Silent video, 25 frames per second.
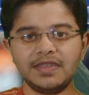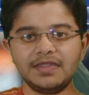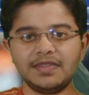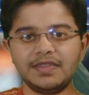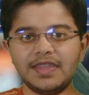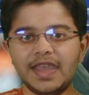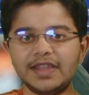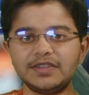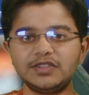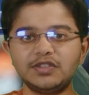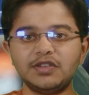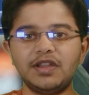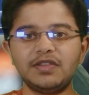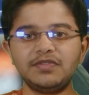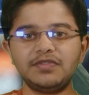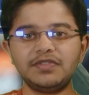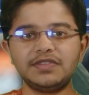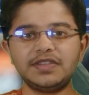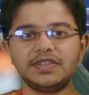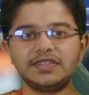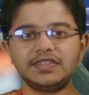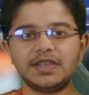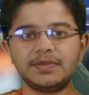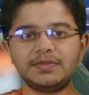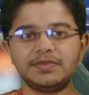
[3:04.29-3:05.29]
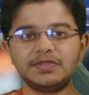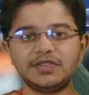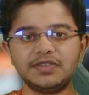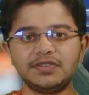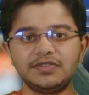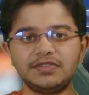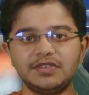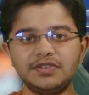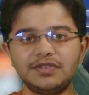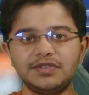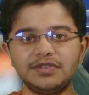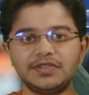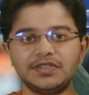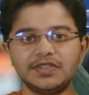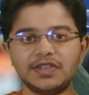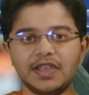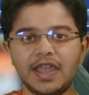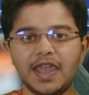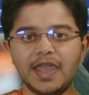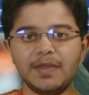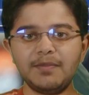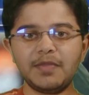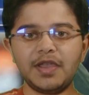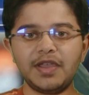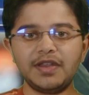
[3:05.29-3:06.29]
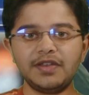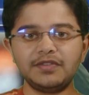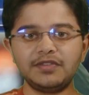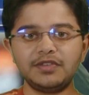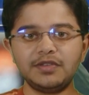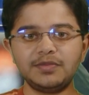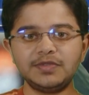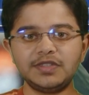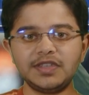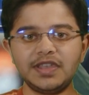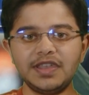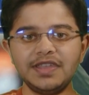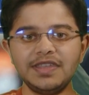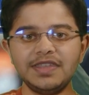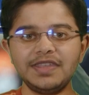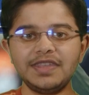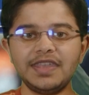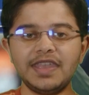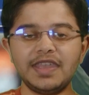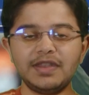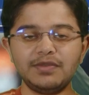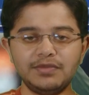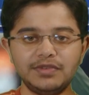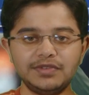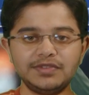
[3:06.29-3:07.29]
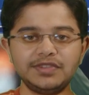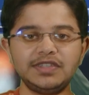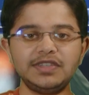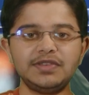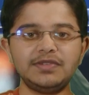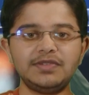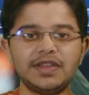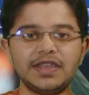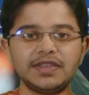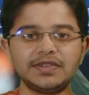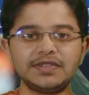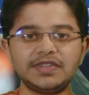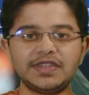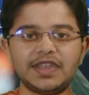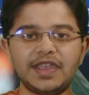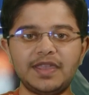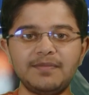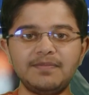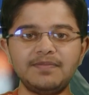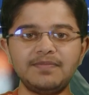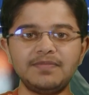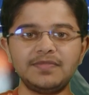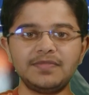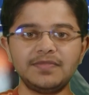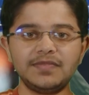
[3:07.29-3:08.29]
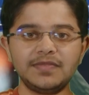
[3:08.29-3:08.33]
That's all for this episode, Cougs. I'm Maanav Gupta, and we'll see you next time.